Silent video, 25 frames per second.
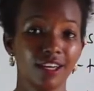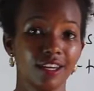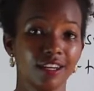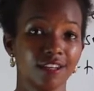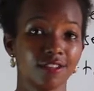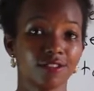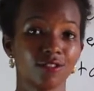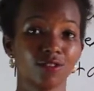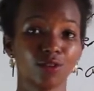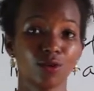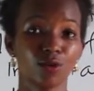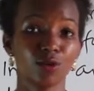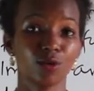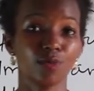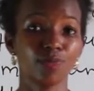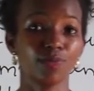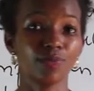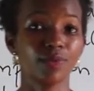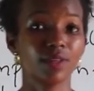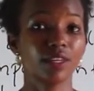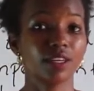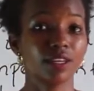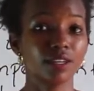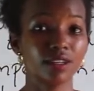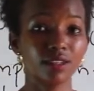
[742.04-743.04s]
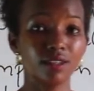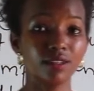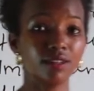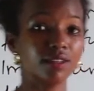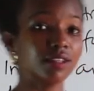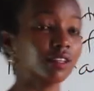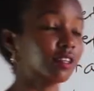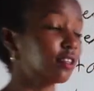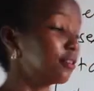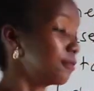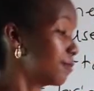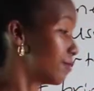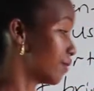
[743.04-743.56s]
So
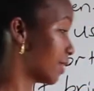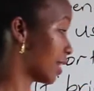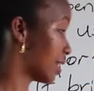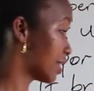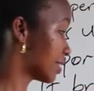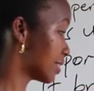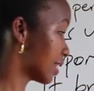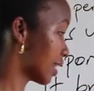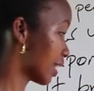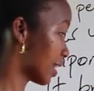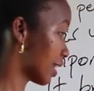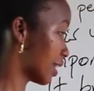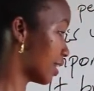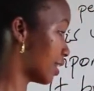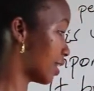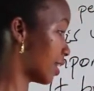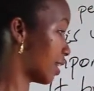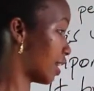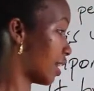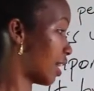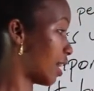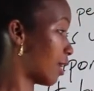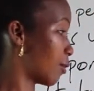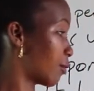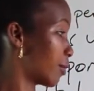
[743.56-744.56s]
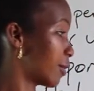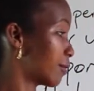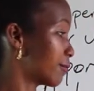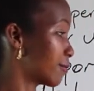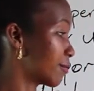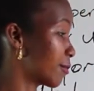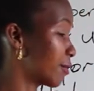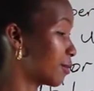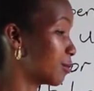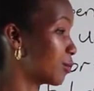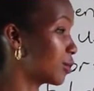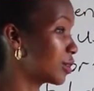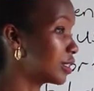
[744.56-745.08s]
if they are taken away
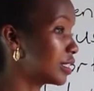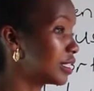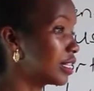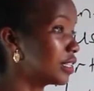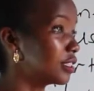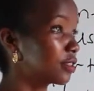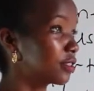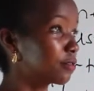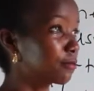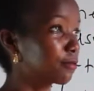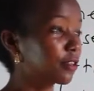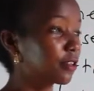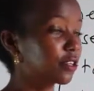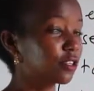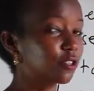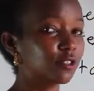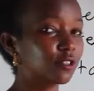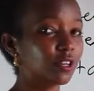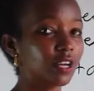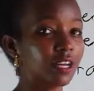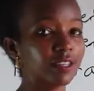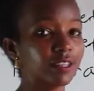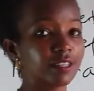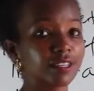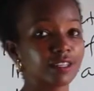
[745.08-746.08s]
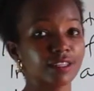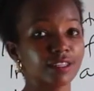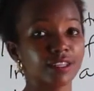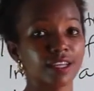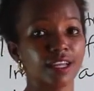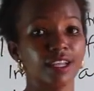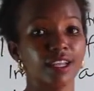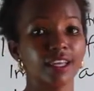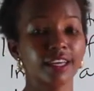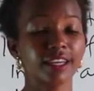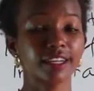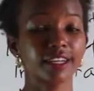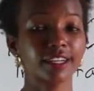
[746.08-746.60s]
from water and it's very dry, then they
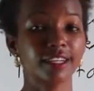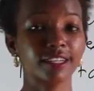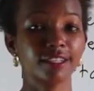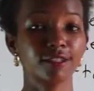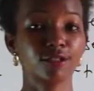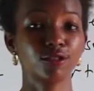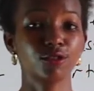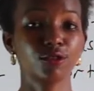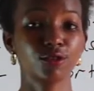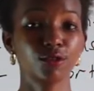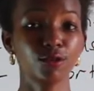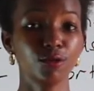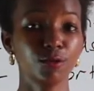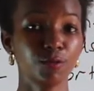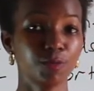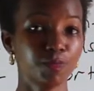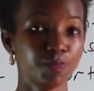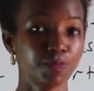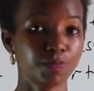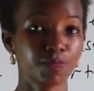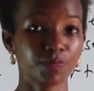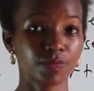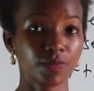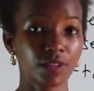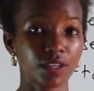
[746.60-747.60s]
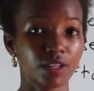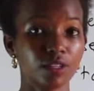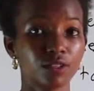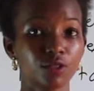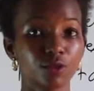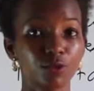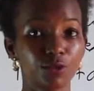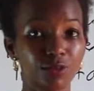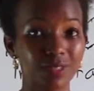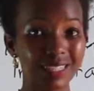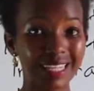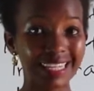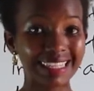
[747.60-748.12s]
are likely
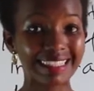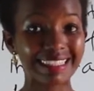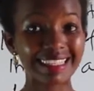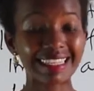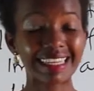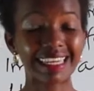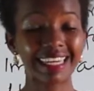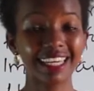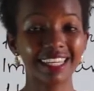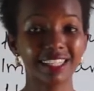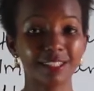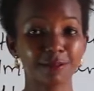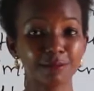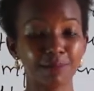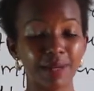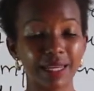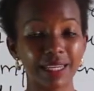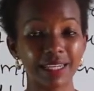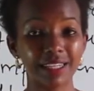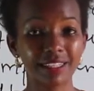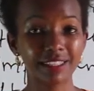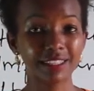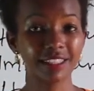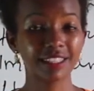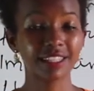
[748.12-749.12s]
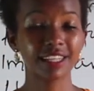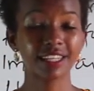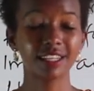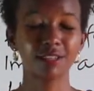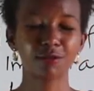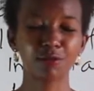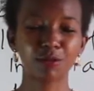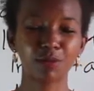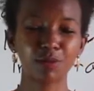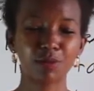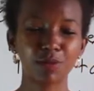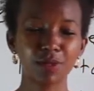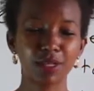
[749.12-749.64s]
to desiccate. By desiccate
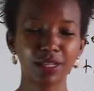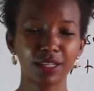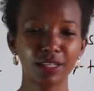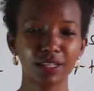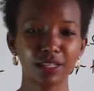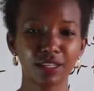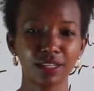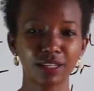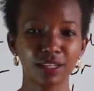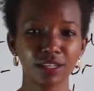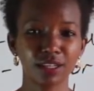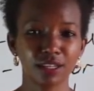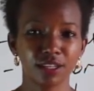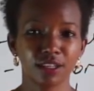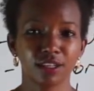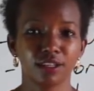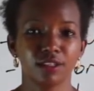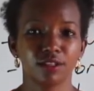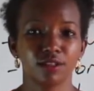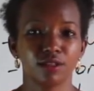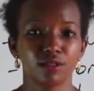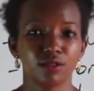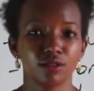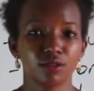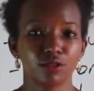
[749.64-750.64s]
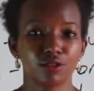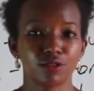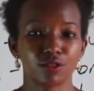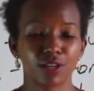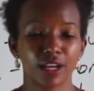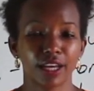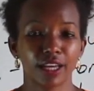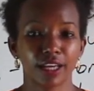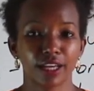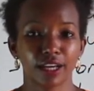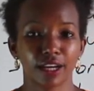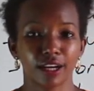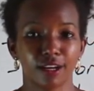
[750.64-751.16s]
we mean
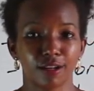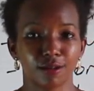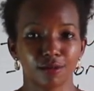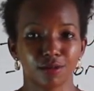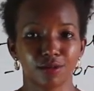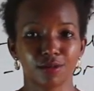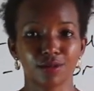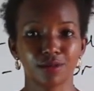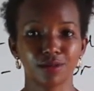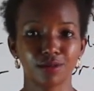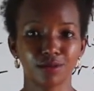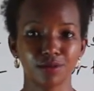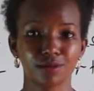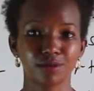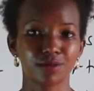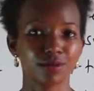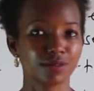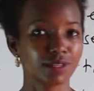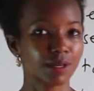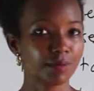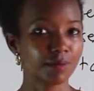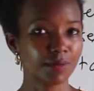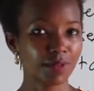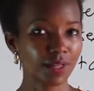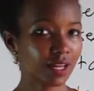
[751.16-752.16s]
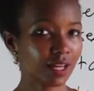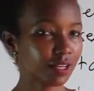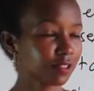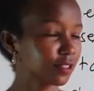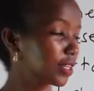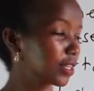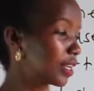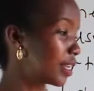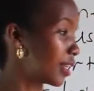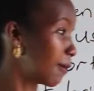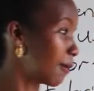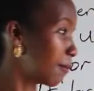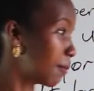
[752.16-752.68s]
drying out. Something
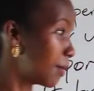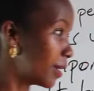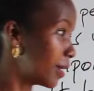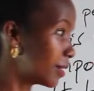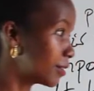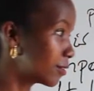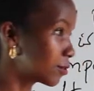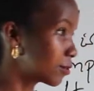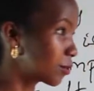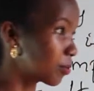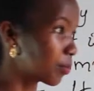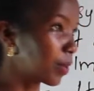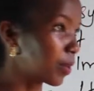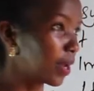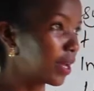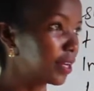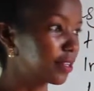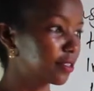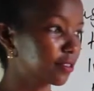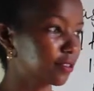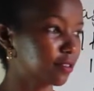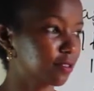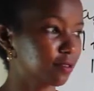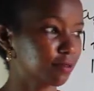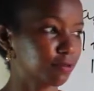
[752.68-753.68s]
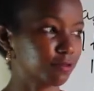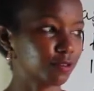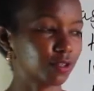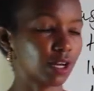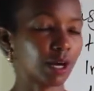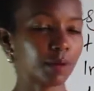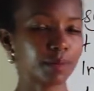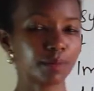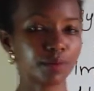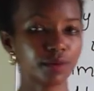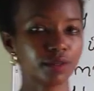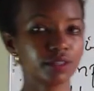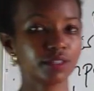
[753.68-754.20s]
actually applies to plants. If you
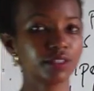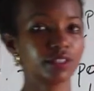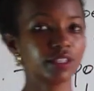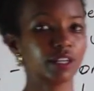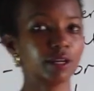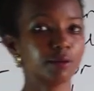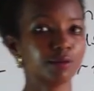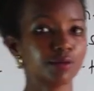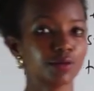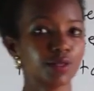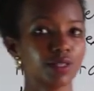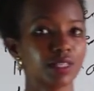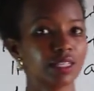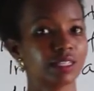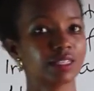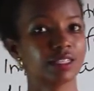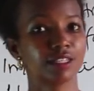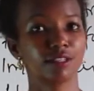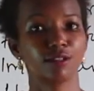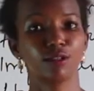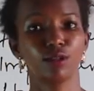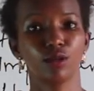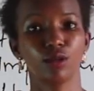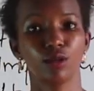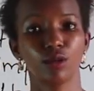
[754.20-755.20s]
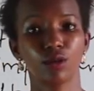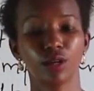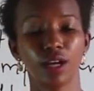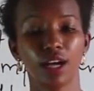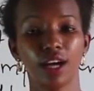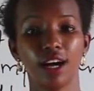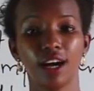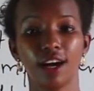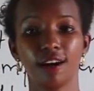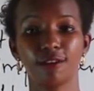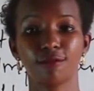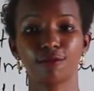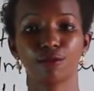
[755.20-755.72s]
uproot them so that they no longer
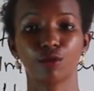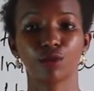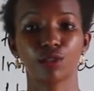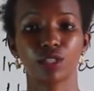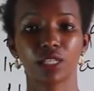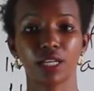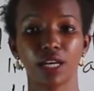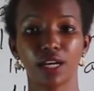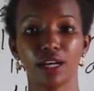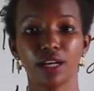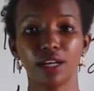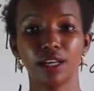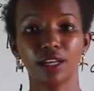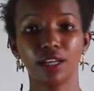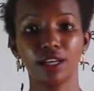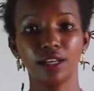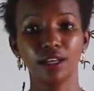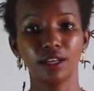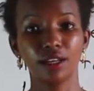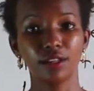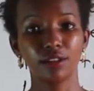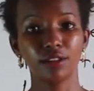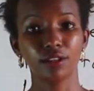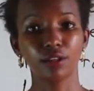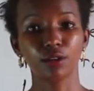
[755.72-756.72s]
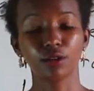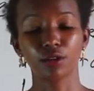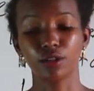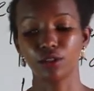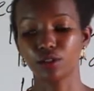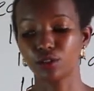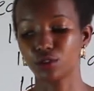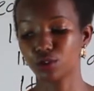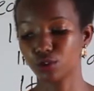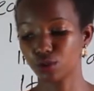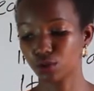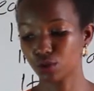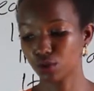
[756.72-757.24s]
have water, they're going
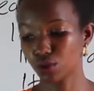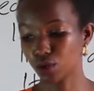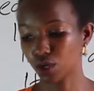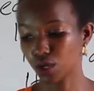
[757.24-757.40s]
to